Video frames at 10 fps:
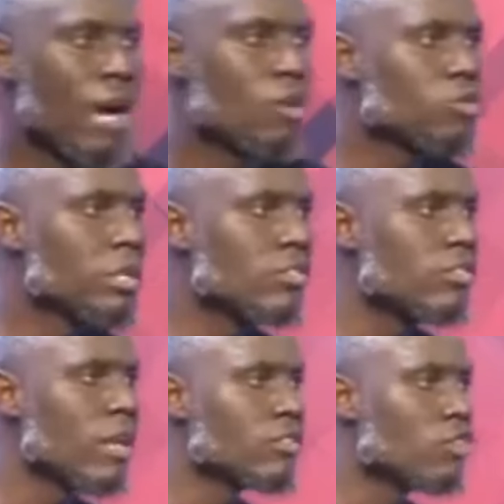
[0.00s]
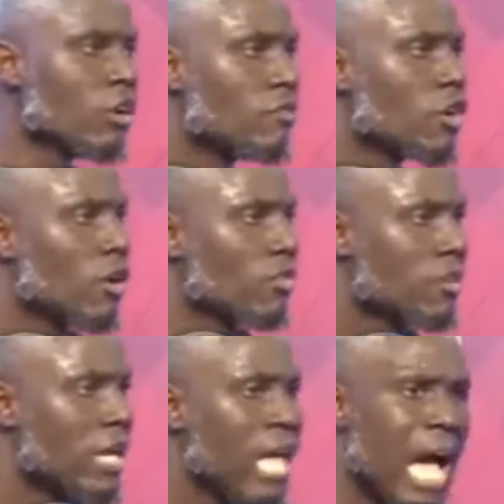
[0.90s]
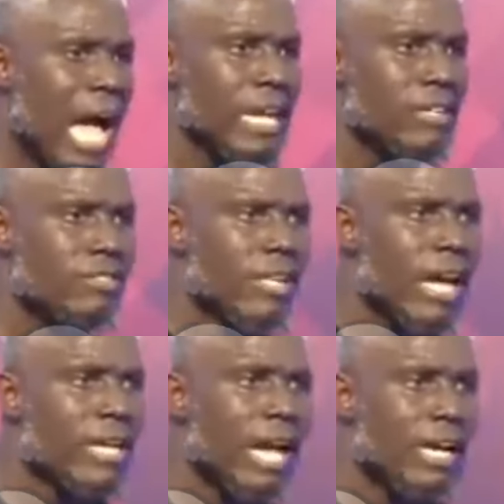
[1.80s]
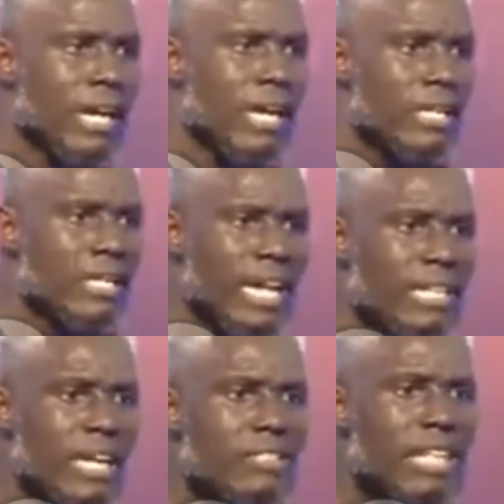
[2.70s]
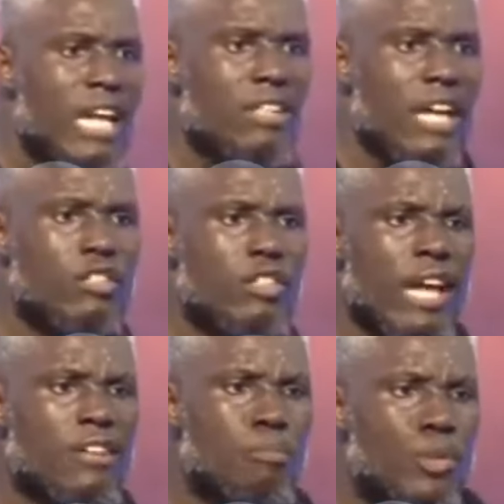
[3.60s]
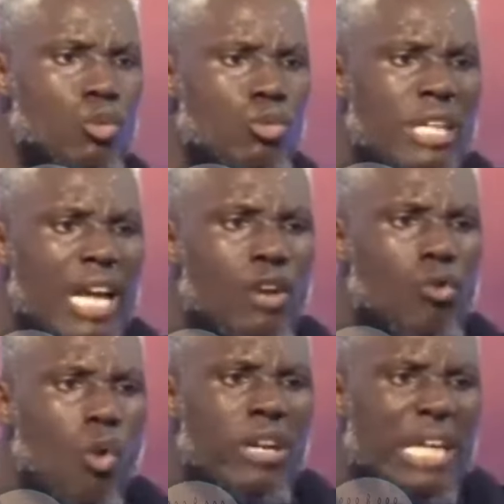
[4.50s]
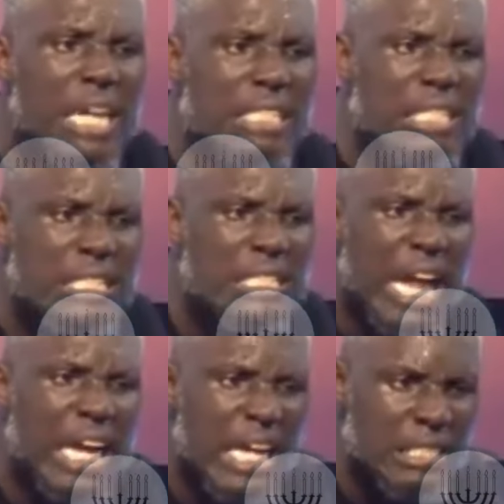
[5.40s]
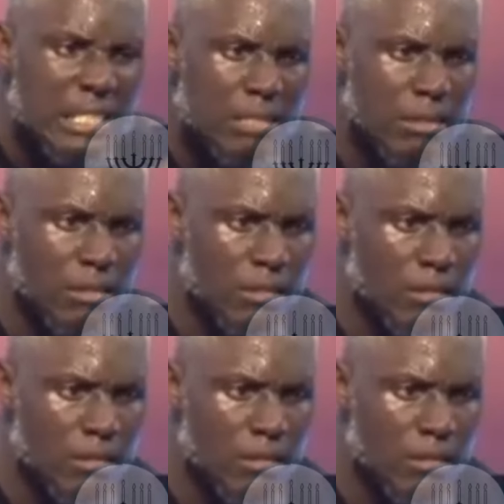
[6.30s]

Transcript: I was reading St. John of the Cross, and he said that there's beauty and wonders in silence.